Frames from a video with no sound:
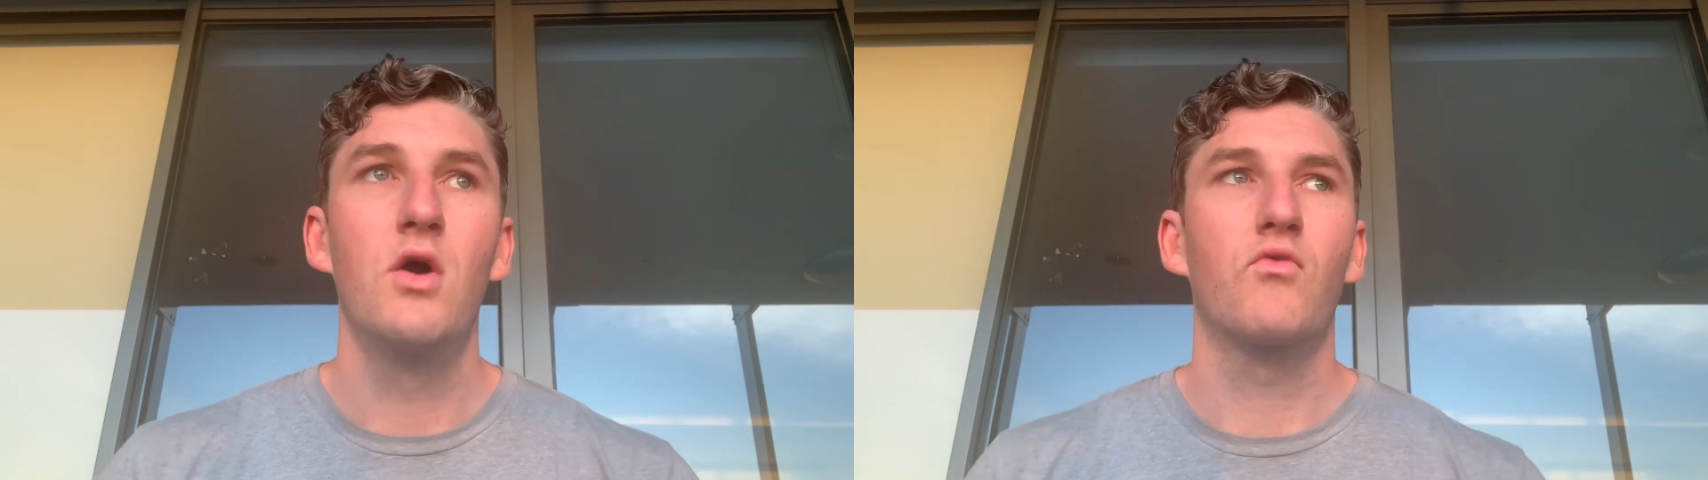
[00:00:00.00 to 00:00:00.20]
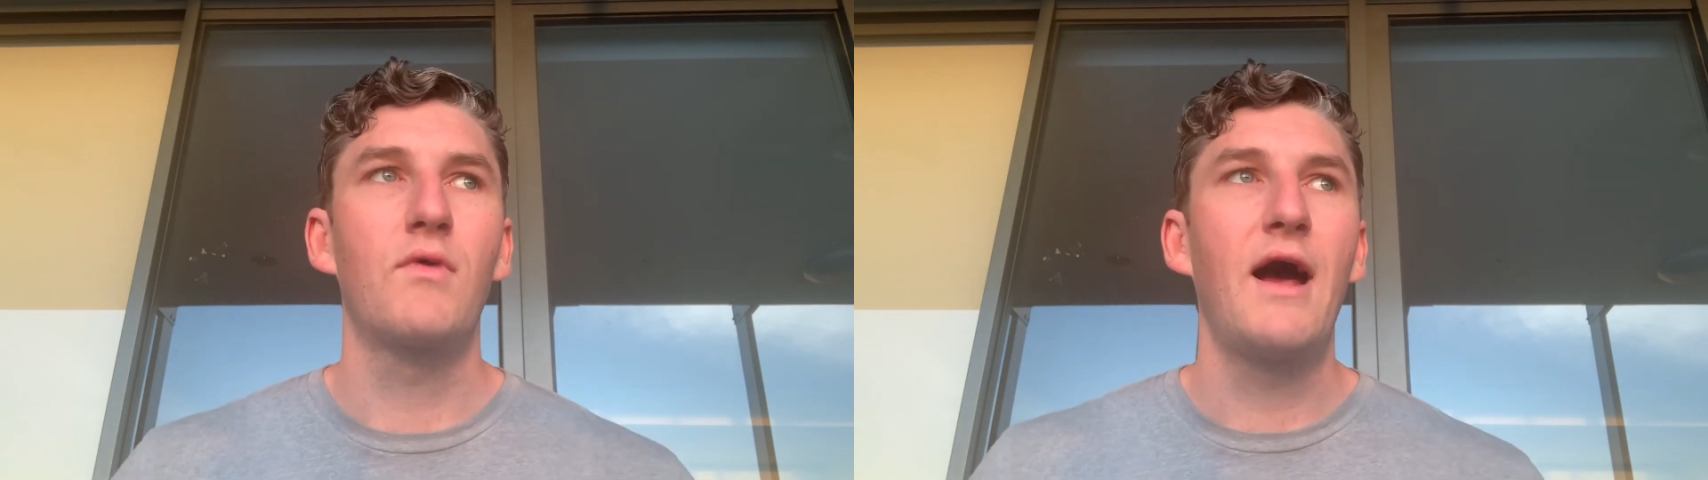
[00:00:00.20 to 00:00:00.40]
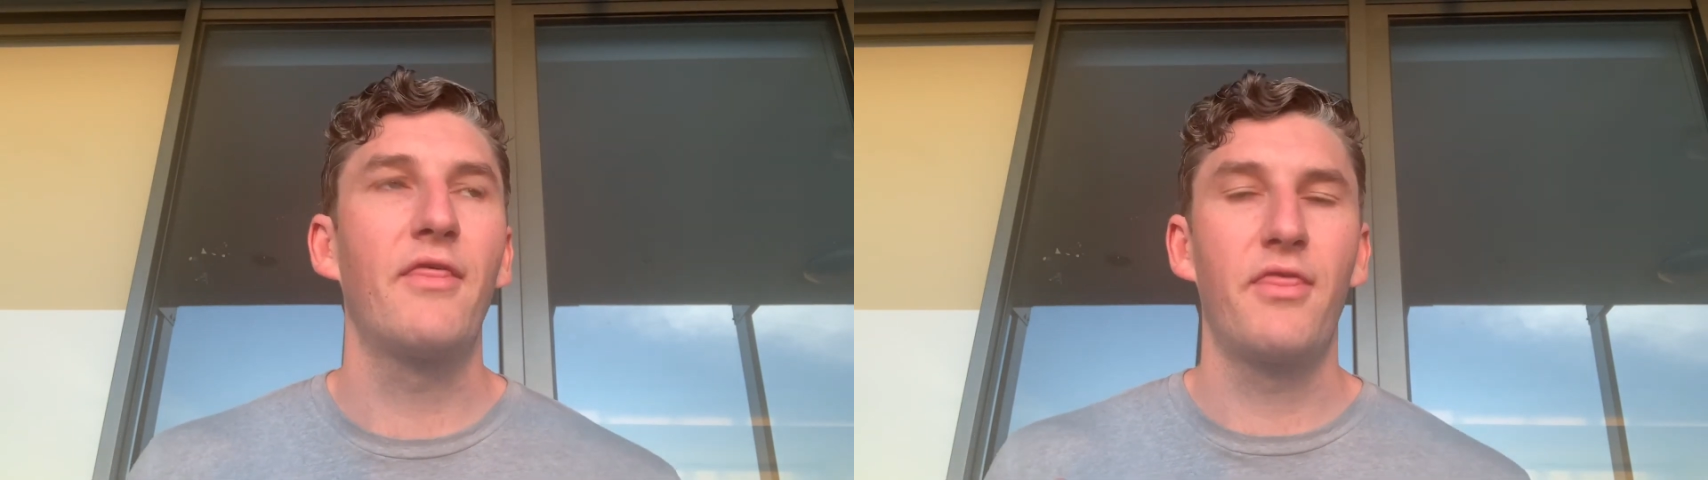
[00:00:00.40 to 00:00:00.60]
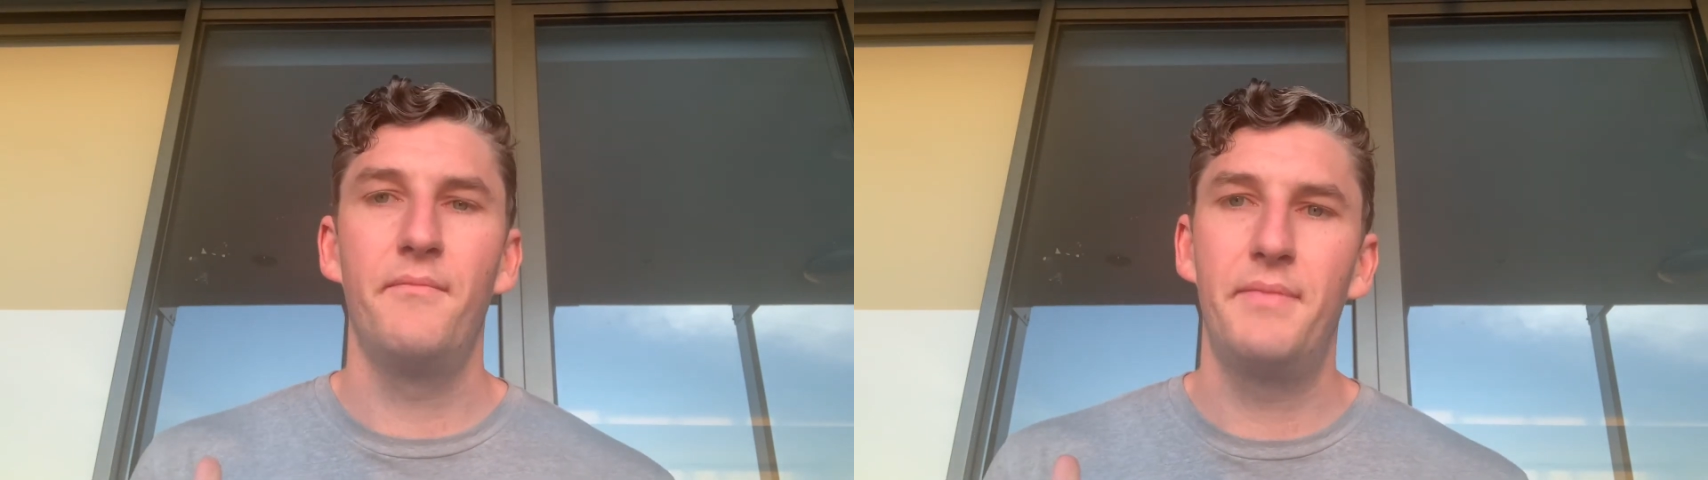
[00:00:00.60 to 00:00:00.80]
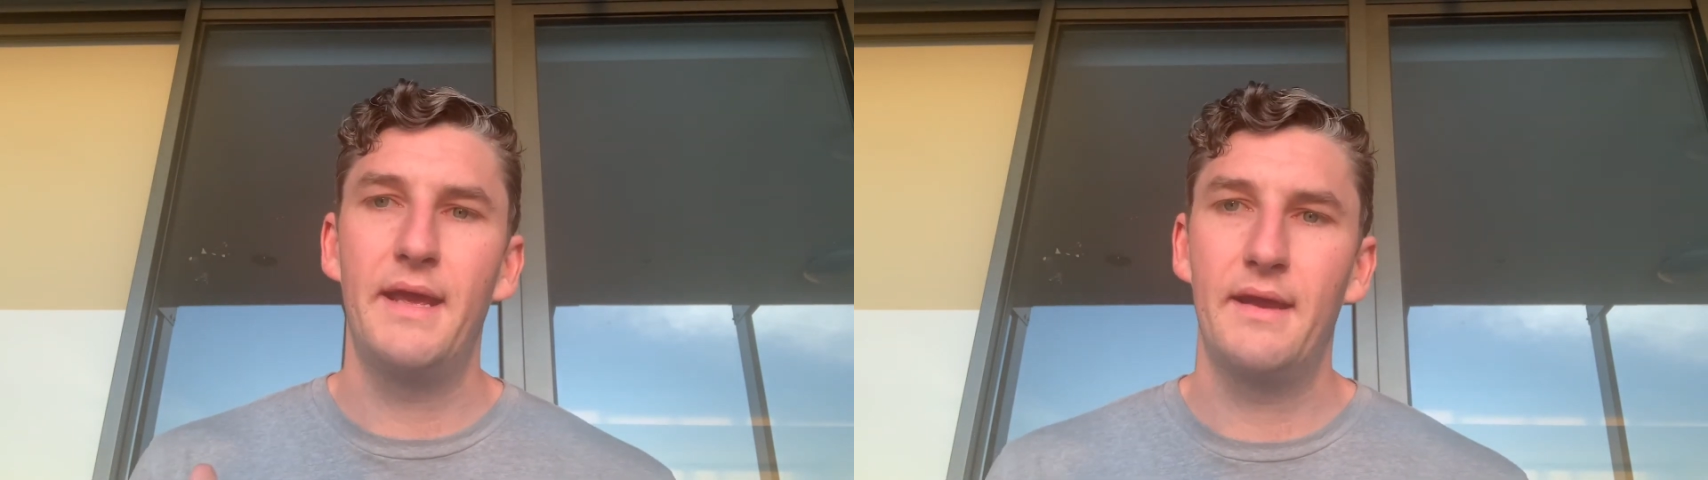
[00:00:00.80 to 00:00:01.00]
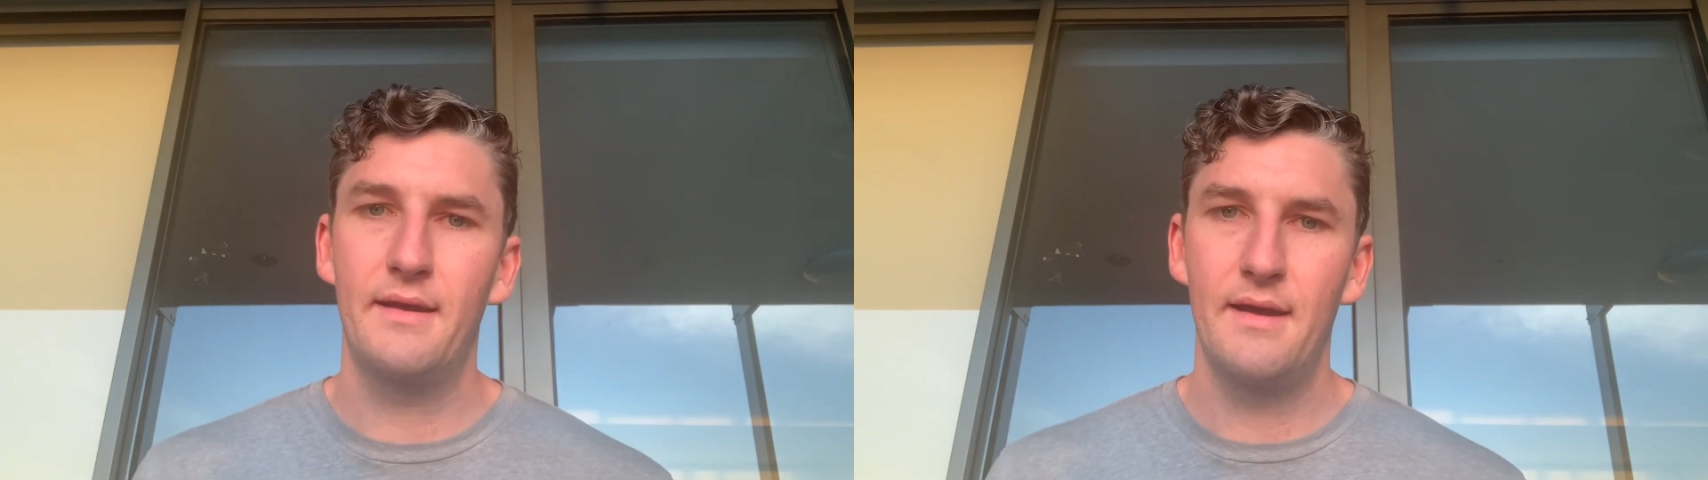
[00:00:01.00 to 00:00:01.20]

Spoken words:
rather than being